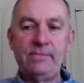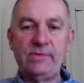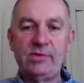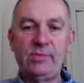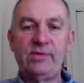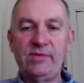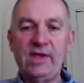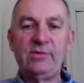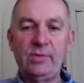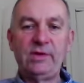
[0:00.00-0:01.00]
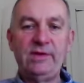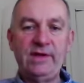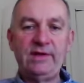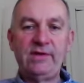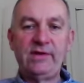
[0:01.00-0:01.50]
someone says, well, you
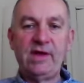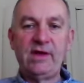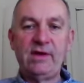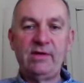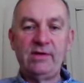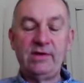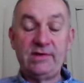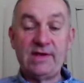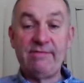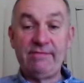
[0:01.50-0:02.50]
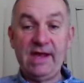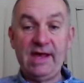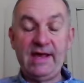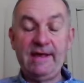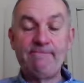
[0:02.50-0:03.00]
need to have
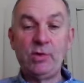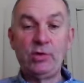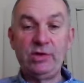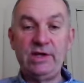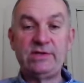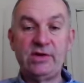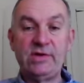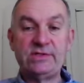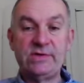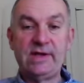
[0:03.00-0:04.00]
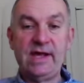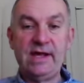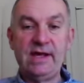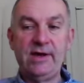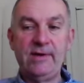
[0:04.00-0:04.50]
care, or you need to go into a care
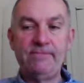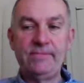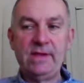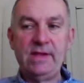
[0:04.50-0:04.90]
home,